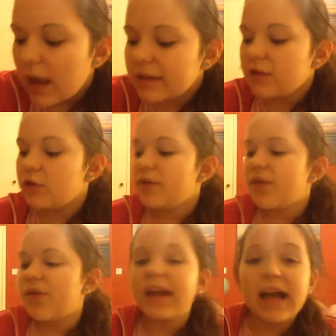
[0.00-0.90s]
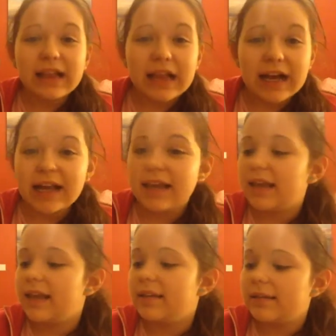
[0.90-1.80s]
And another thing I like
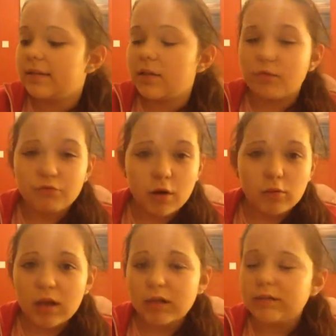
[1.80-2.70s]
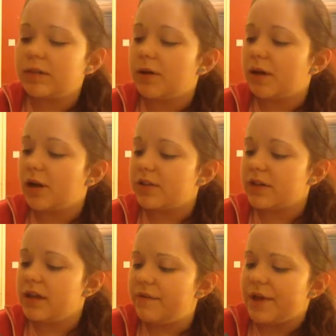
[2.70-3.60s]
is the roll-on. So I got the
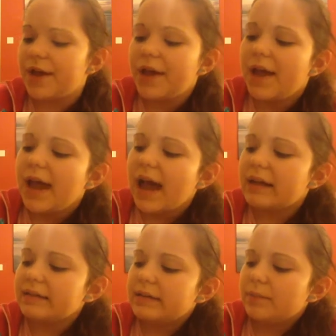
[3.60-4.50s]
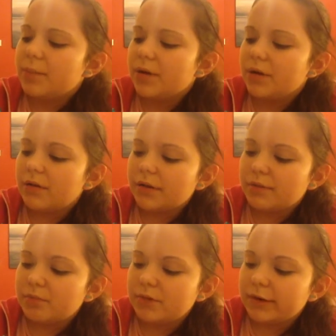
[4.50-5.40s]
Nivea
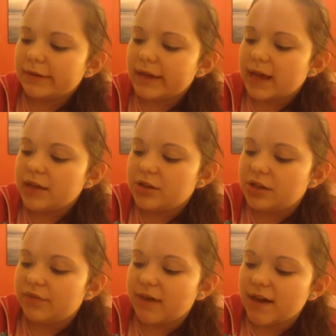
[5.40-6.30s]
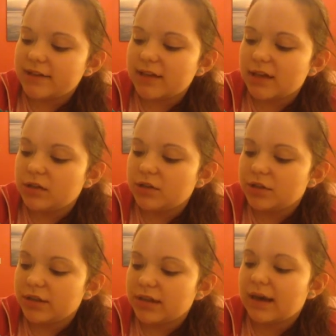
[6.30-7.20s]
antiperspirant energy fresh
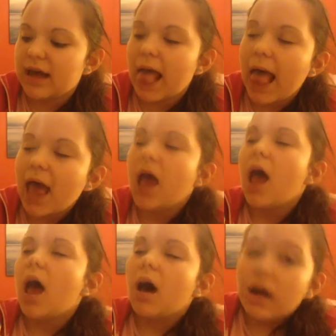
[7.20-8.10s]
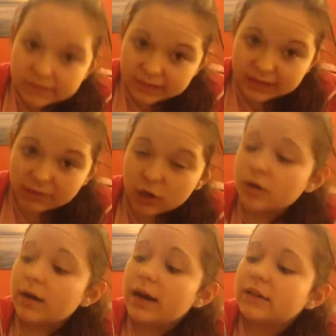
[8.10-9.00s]
energy uh, said that
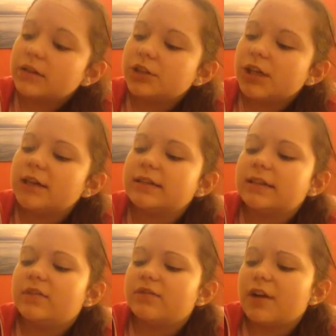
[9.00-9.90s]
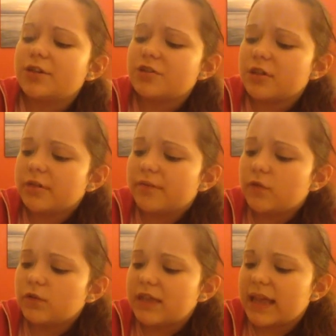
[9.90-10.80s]
wrong energizing freshness
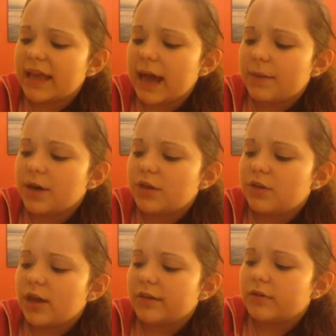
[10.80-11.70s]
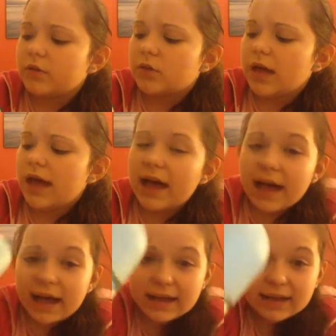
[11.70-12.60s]
48 hour gentle
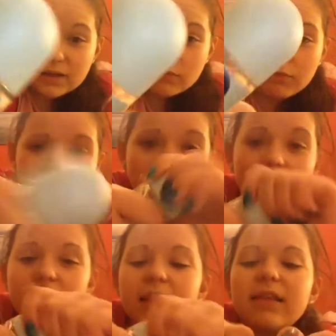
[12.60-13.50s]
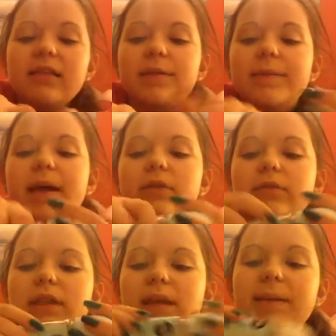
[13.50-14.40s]
care roll on and this
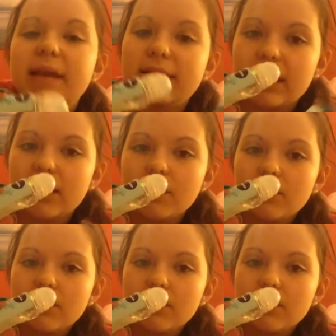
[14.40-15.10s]
smells amazing